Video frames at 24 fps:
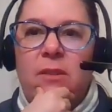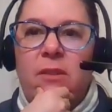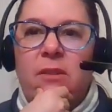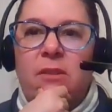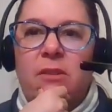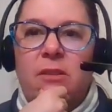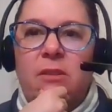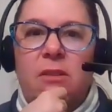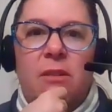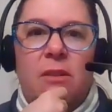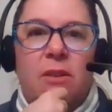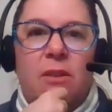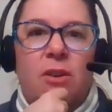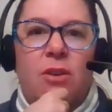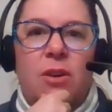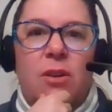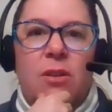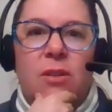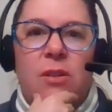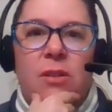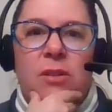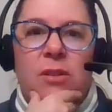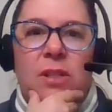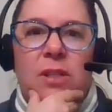So that
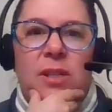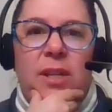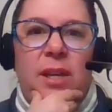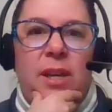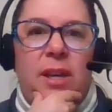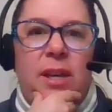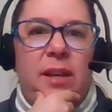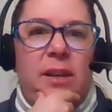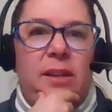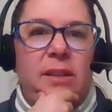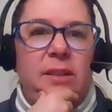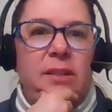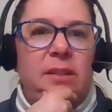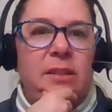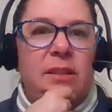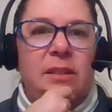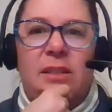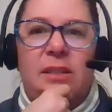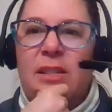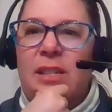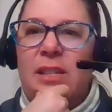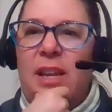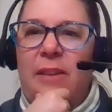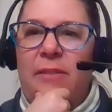conquers that.
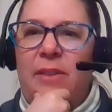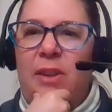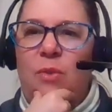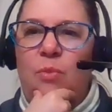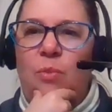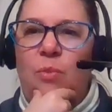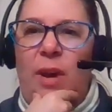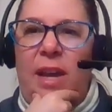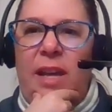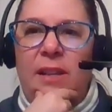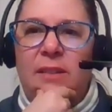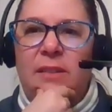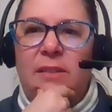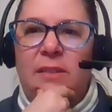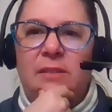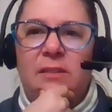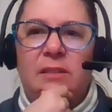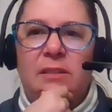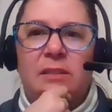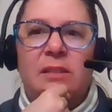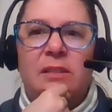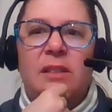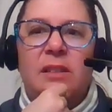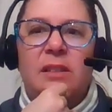Didn't have any
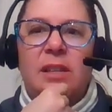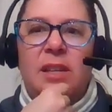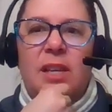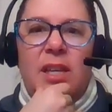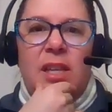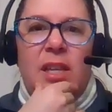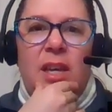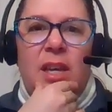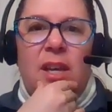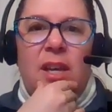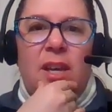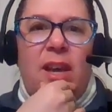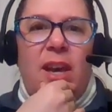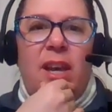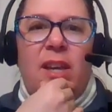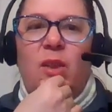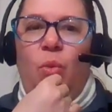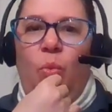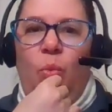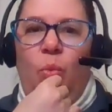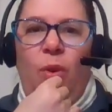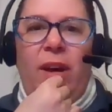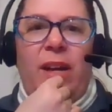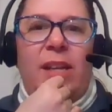whens. And
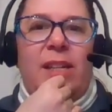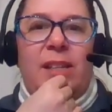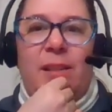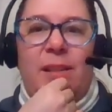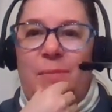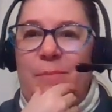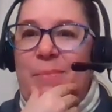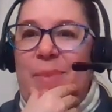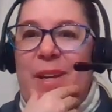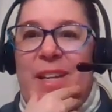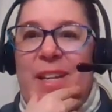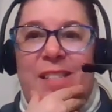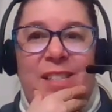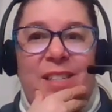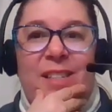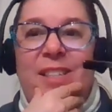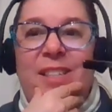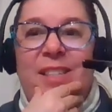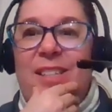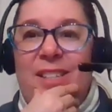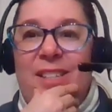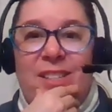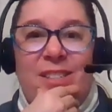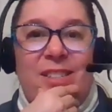the what,
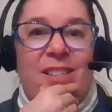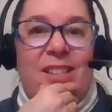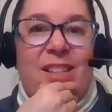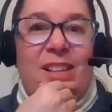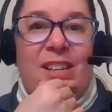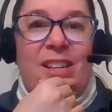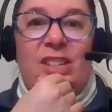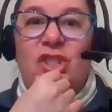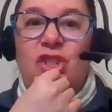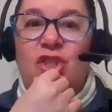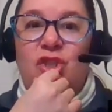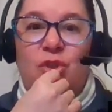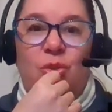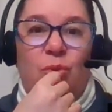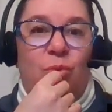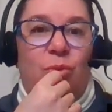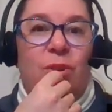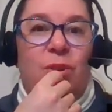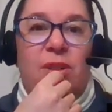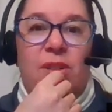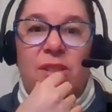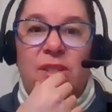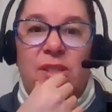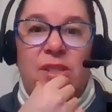basically doesn't like
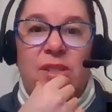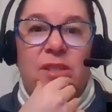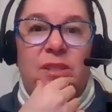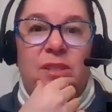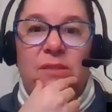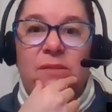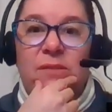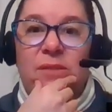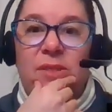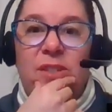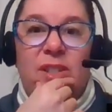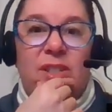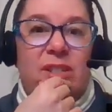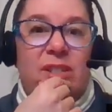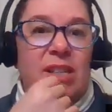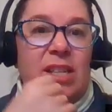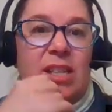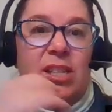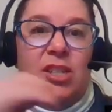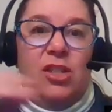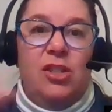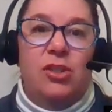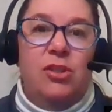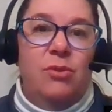chores. Doesn't
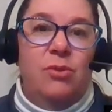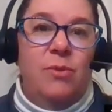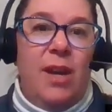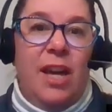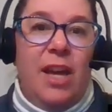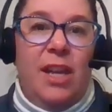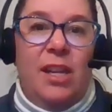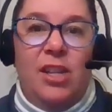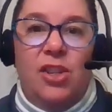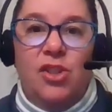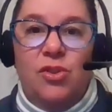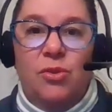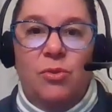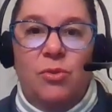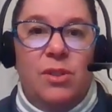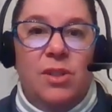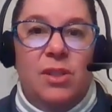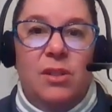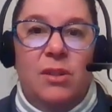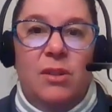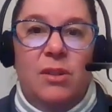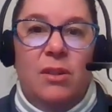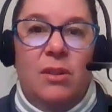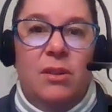like to do any
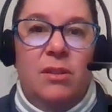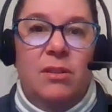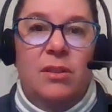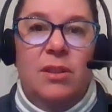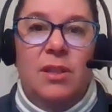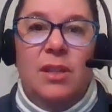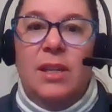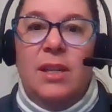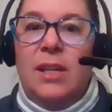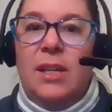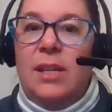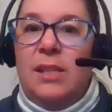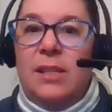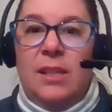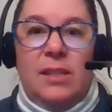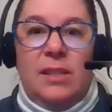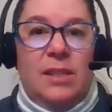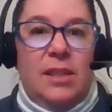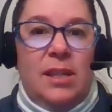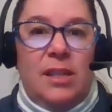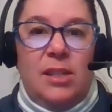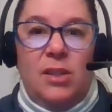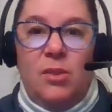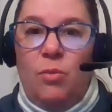chores at all.
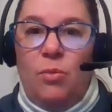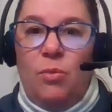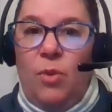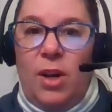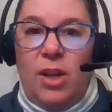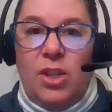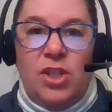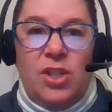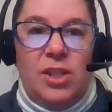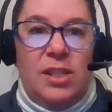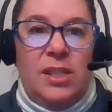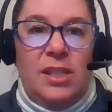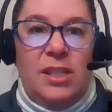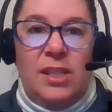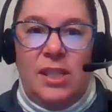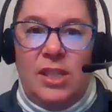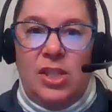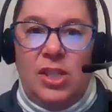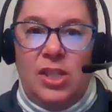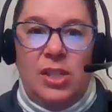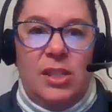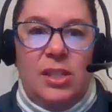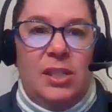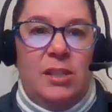Doesn't like to wash the
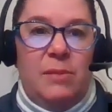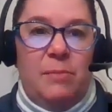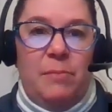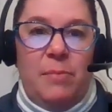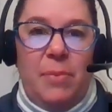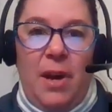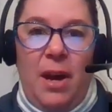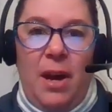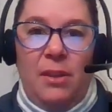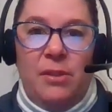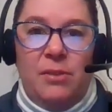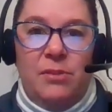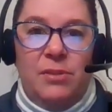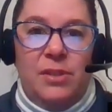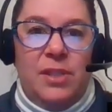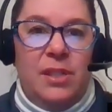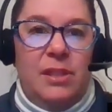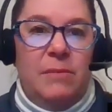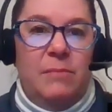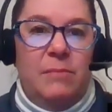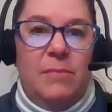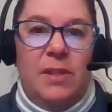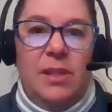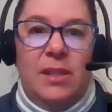dishes. It bothers
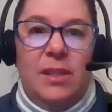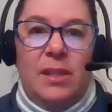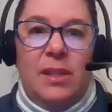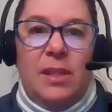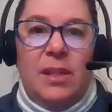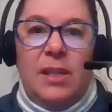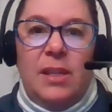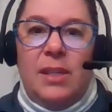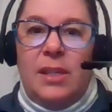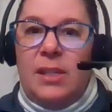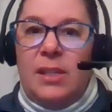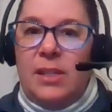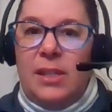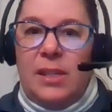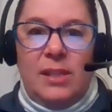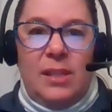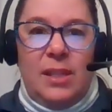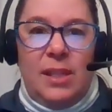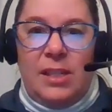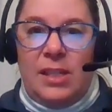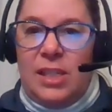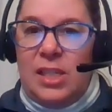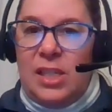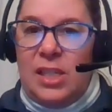him. Doesn't
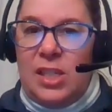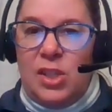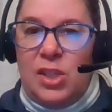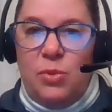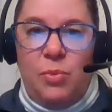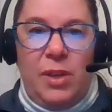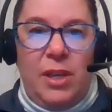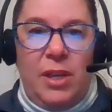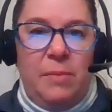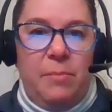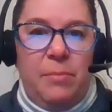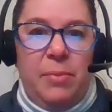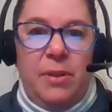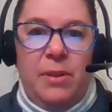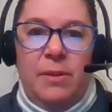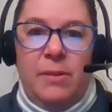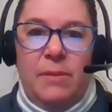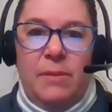like to sweep.